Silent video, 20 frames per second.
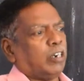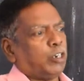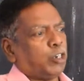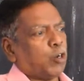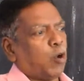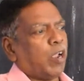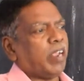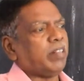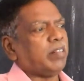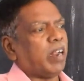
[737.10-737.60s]
and
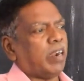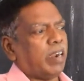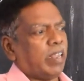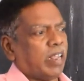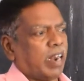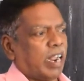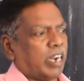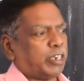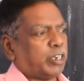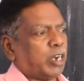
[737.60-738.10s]
showing the
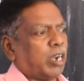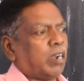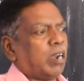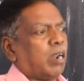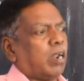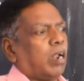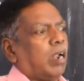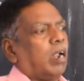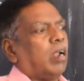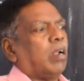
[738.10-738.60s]
direction
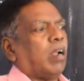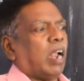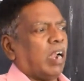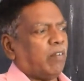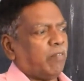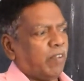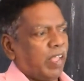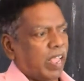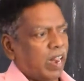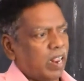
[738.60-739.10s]

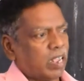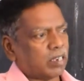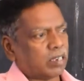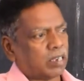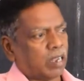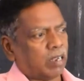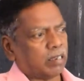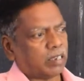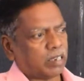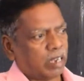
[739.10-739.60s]
and
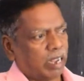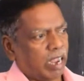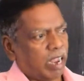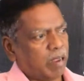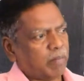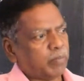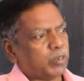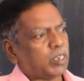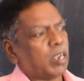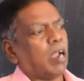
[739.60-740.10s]
various
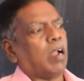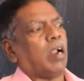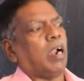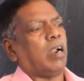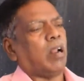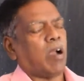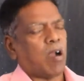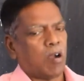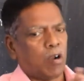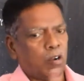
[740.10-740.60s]
schemes
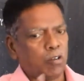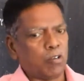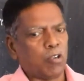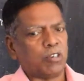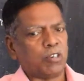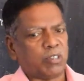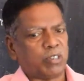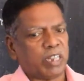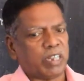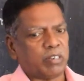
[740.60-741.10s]
and all
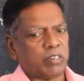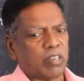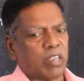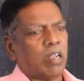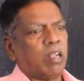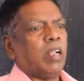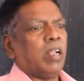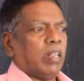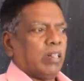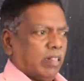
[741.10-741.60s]
those things
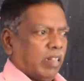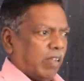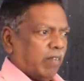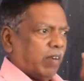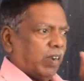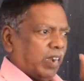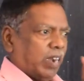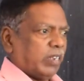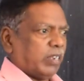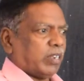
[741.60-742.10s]

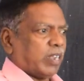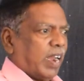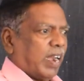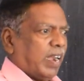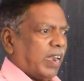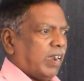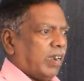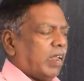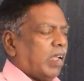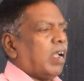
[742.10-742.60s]
they will
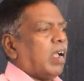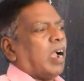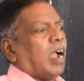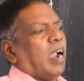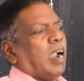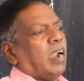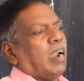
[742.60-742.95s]
decide it.